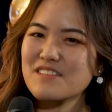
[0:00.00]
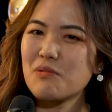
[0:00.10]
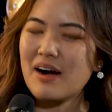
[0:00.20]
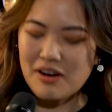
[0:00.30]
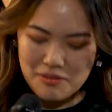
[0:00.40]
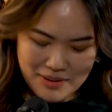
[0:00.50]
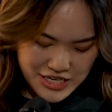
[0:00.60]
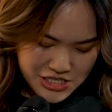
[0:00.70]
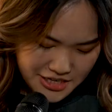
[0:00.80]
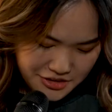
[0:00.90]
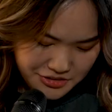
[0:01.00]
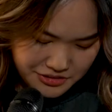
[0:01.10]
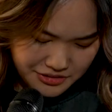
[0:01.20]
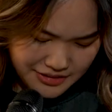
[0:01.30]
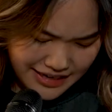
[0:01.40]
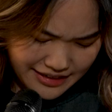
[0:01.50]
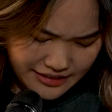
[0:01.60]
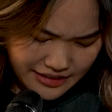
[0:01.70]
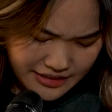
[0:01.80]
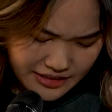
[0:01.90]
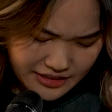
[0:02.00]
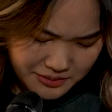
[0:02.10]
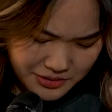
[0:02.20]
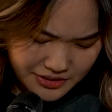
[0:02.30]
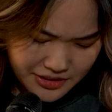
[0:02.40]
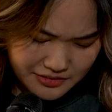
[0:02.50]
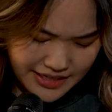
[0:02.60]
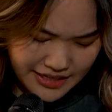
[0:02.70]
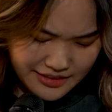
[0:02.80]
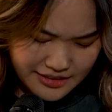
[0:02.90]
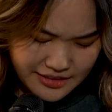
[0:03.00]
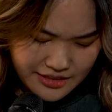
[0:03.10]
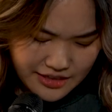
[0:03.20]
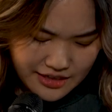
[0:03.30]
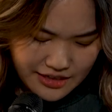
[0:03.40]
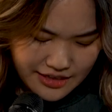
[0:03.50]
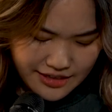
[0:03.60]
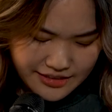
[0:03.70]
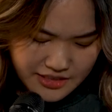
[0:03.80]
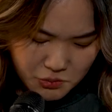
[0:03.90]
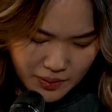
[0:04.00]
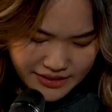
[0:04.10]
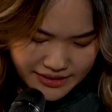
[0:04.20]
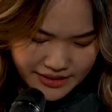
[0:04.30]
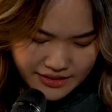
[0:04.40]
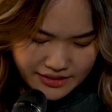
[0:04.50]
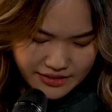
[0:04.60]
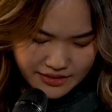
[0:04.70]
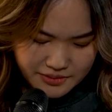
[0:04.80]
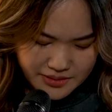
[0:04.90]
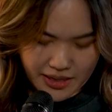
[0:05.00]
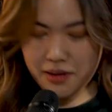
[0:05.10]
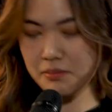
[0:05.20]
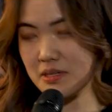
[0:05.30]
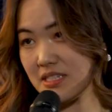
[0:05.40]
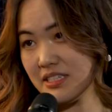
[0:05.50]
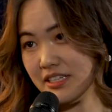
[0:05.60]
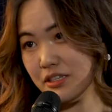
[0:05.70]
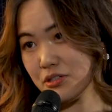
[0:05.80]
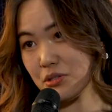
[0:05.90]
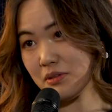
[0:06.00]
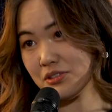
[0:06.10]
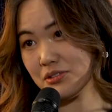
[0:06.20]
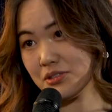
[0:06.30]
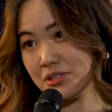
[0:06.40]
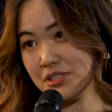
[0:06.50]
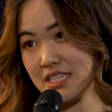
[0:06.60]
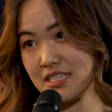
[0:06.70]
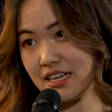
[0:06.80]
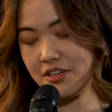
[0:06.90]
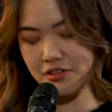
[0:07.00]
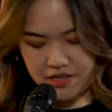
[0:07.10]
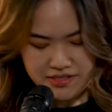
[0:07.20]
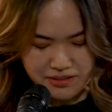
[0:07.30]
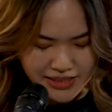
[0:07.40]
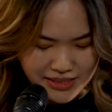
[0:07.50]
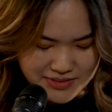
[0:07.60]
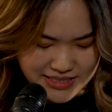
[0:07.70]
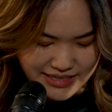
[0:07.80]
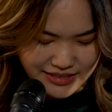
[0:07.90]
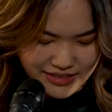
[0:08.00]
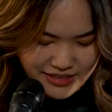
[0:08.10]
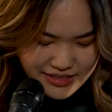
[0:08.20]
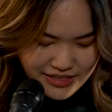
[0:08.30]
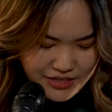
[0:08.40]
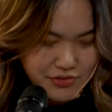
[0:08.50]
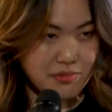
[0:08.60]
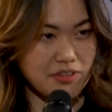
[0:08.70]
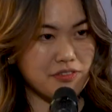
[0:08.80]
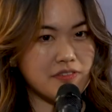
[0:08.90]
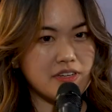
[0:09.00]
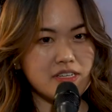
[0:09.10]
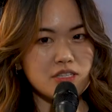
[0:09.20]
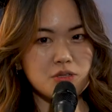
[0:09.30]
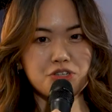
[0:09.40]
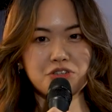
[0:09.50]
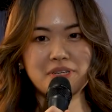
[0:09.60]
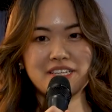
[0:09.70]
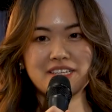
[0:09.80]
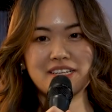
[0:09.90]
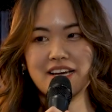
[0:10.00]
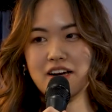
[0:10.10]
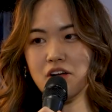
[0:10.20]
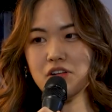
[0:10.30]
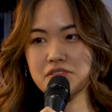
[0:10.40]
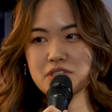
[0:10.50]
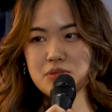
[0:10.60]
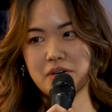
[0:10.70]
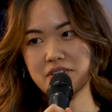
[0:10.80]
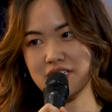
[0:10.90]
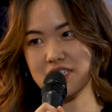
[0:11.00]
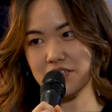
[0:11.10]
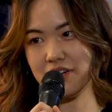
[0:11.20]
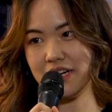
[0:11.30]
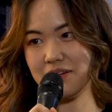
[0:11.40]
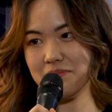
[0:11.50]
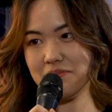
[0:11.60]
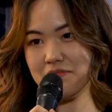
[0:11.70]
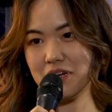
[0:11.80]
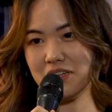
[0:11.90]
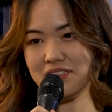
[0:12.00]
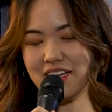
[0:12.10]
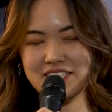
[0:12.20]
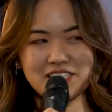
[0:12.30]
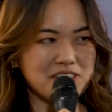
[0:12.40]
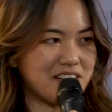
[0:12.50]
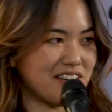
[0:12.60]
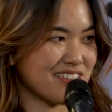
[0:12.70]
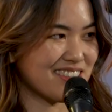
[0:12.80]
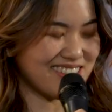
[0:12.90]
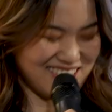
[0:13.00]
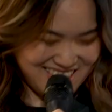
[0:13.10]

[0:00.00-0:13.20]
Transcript: Wow, but actually, you know, like, I think coming to think of that, like, I think one thing that I personally also want to know is like, you know how sometimes like, even with social media, like all of us, we're on Instagram, we're on like TikTok.